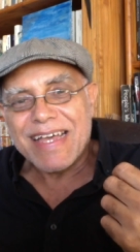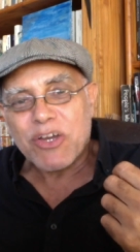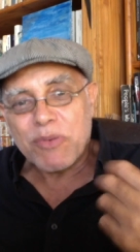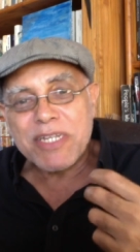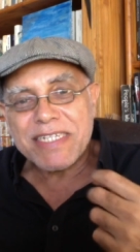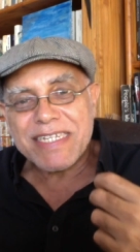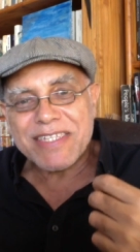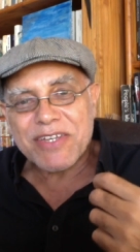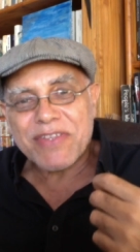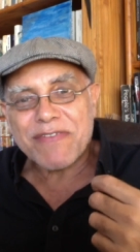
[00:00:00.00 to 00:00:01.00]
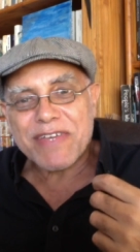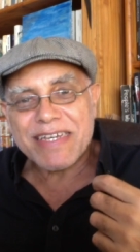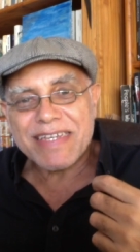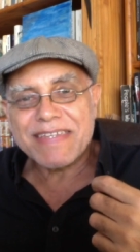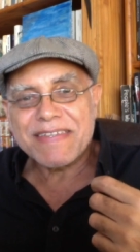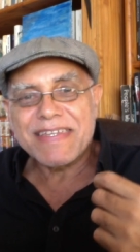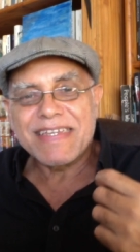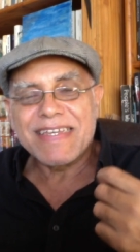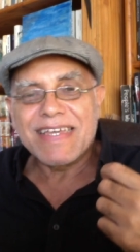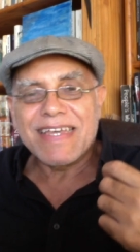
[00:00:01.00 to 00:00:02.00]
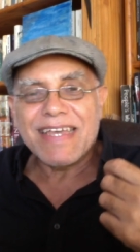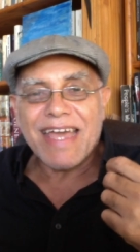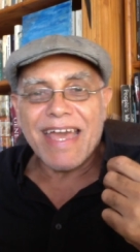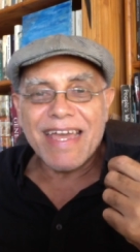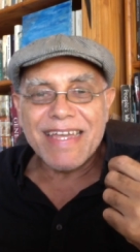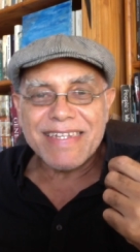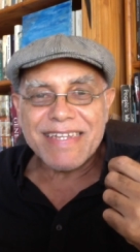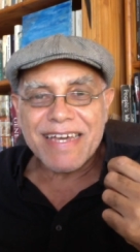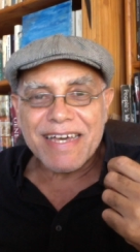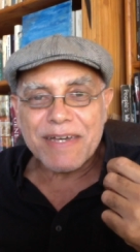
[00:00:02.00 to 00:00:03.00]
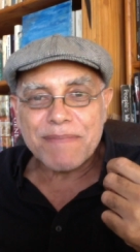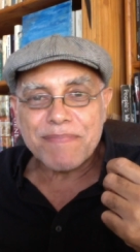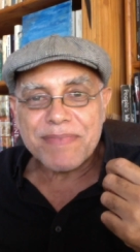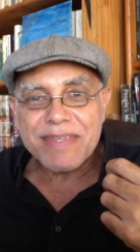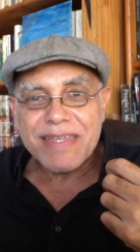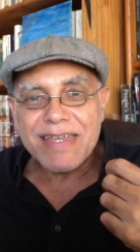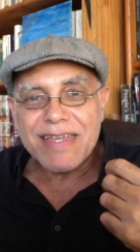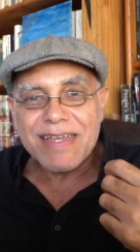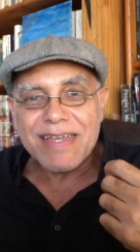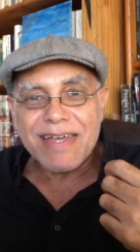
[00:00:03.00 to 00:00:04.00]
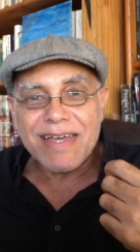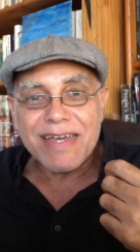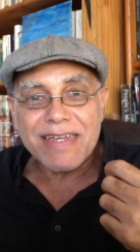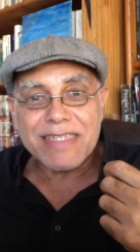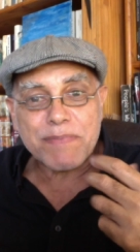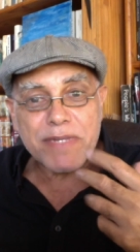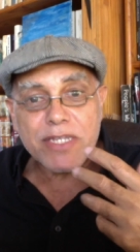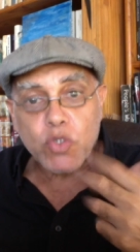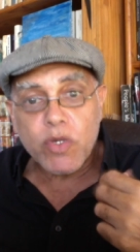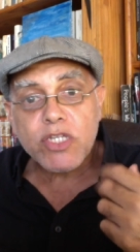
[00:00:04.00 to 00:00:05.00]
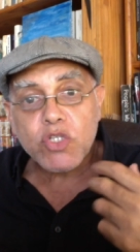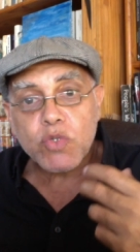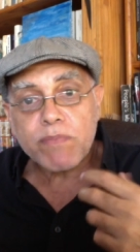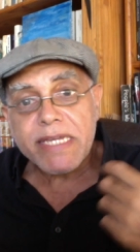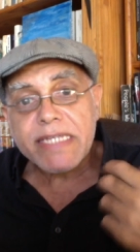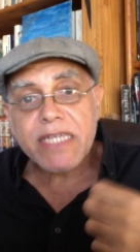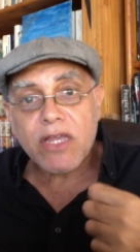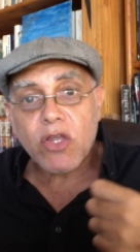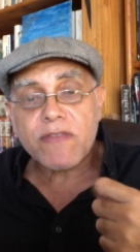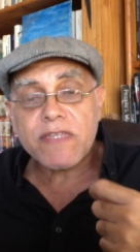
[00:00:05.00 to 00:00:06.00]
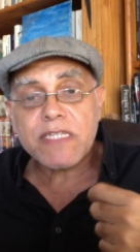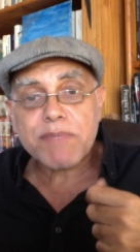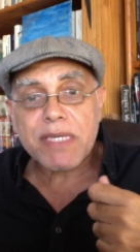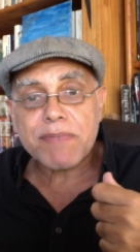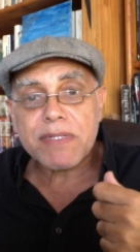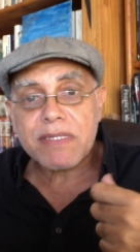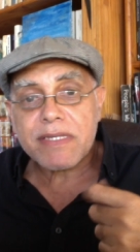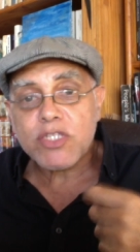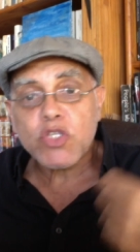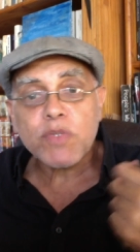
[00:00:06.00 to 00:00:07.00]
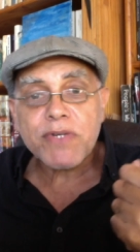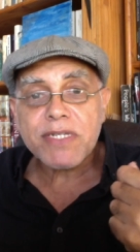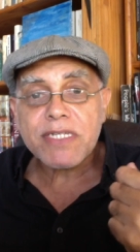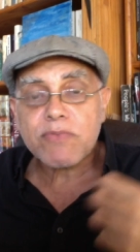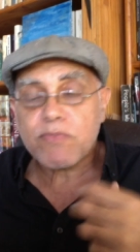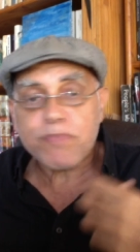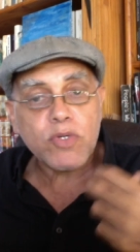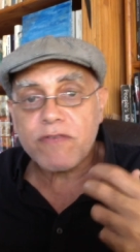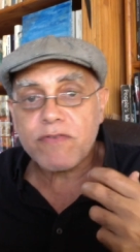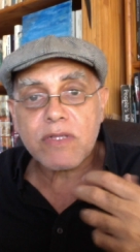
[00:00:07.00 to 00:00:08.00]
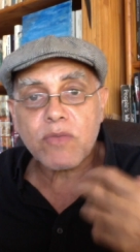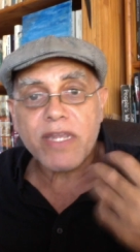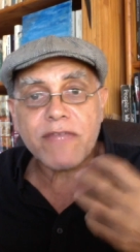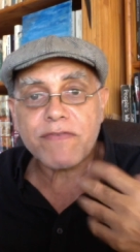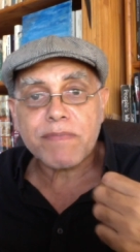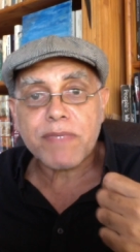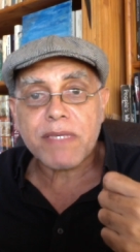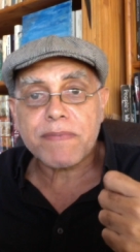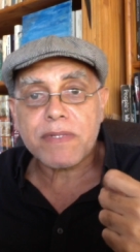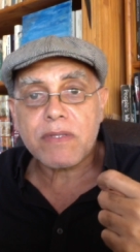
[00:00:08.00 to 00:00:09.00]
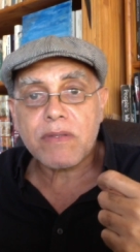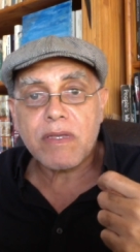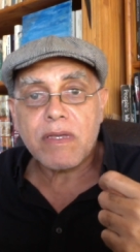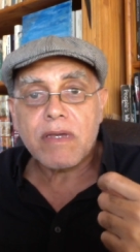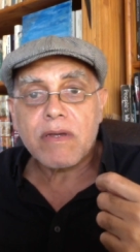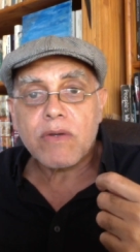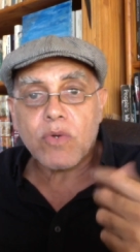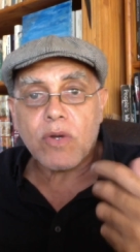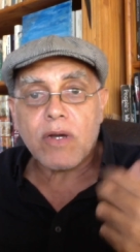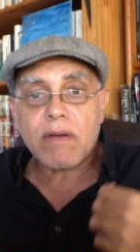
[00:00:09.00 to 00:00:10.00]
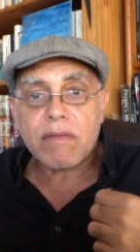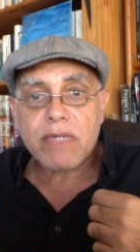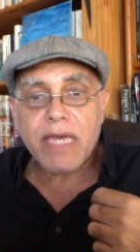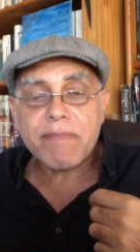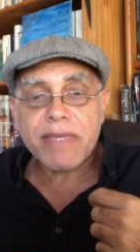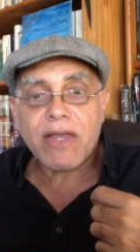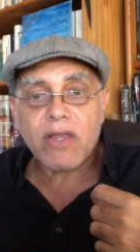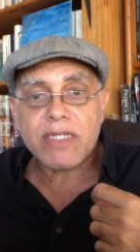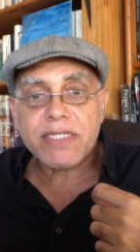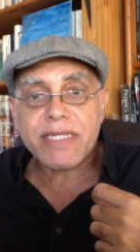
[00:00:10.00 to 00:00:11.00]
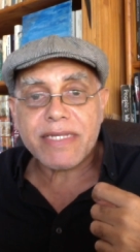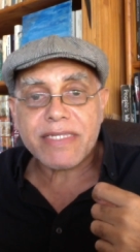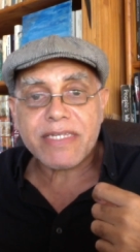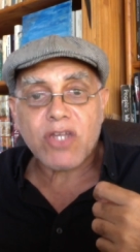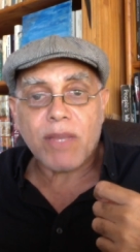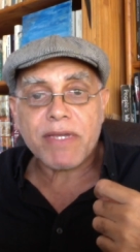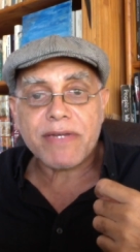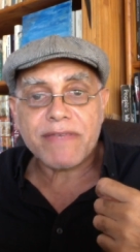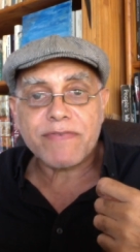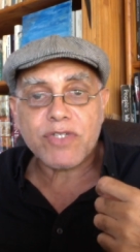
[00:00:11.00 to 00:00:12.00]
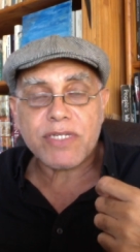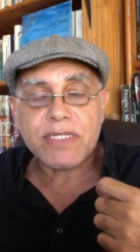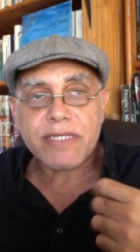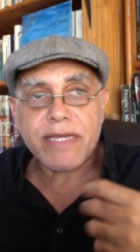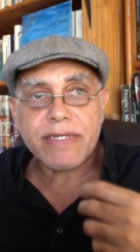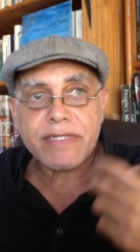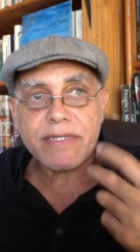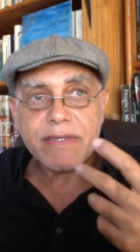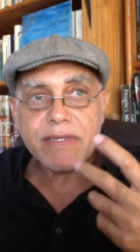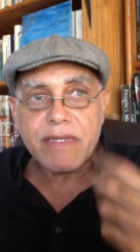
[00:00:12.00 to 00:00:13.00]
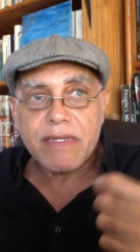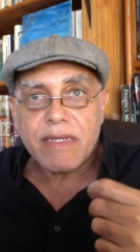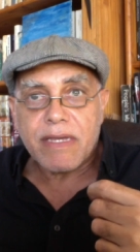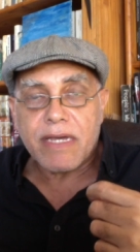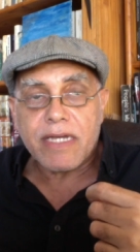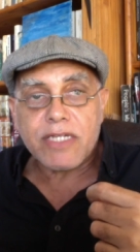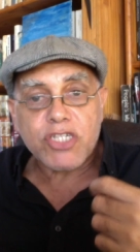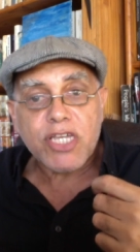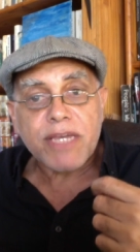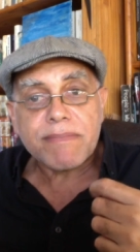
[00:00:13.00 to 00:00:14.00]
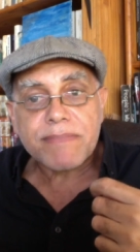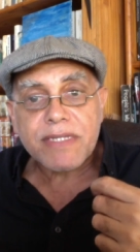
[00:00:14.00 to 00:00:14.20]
community in South Africa, and it's been a joy to meet a lot of these people, exuberant, beautiful, wonderful people who came here largely as economic refugees. And Jaime,